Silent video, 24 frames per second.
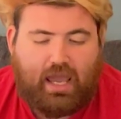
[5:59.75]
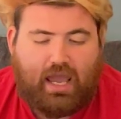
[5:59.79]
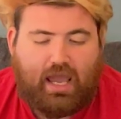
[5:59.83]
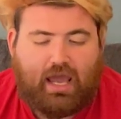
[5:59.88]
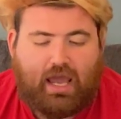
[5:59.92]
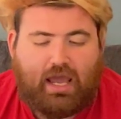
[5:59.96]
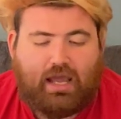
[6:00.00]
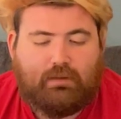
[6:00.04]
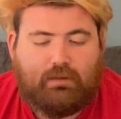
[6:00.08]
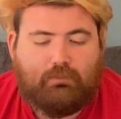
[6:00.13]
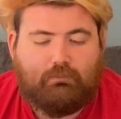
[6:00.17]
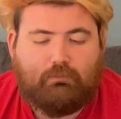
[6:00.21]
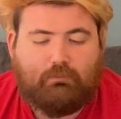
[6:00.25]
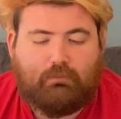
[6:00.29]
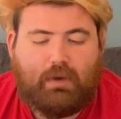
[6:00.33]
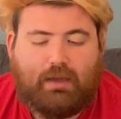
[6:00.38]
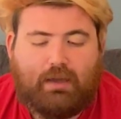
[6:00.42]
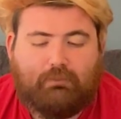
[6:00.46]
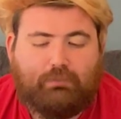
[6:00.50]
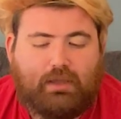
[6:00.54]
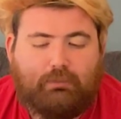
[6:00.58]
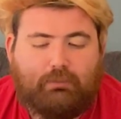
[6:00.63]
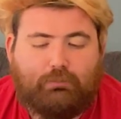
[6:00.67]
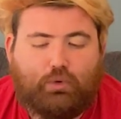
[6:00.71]
and my
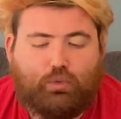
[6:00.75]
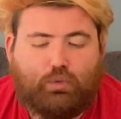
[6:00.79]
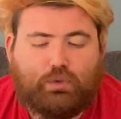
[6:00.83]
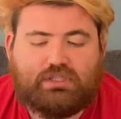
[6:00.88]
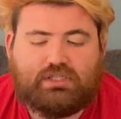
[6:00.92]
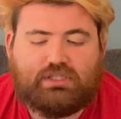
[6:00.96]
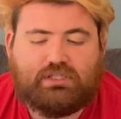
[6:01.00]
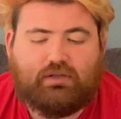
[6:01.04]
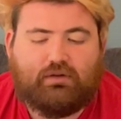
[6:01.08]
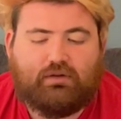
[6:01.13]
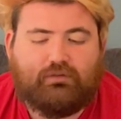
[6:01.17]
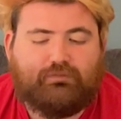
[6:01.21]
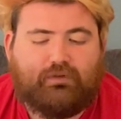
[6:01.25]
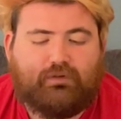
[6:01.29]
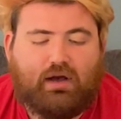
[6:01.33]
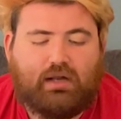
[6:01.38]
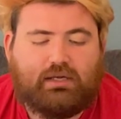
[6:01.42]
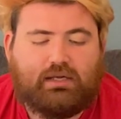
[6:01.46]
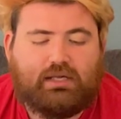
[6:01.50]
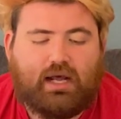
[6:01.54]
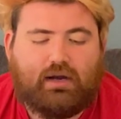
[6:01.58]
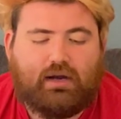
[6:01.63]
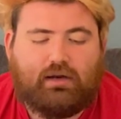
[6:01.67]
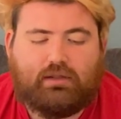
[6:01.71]
people would still fall
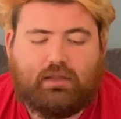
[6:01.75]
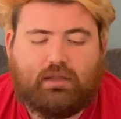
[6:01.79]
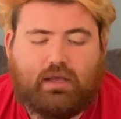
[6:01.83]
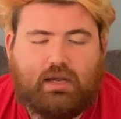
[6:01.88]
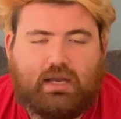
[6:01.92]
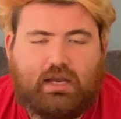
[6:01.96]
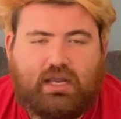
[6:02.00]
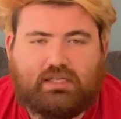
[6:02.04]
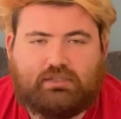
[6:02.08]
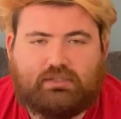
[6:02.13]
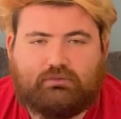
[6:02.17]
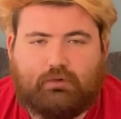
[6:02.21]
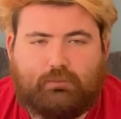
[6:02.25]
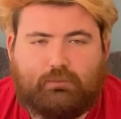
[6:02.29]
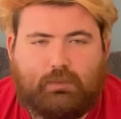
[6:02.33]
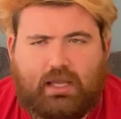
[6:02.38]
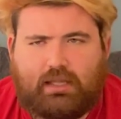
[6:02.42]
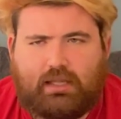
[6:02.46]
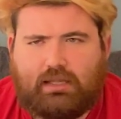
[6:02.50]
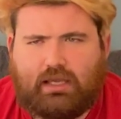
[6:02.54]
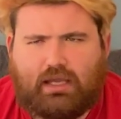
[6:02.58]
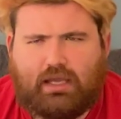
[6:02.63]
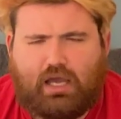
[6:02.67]
down on their knees for me and the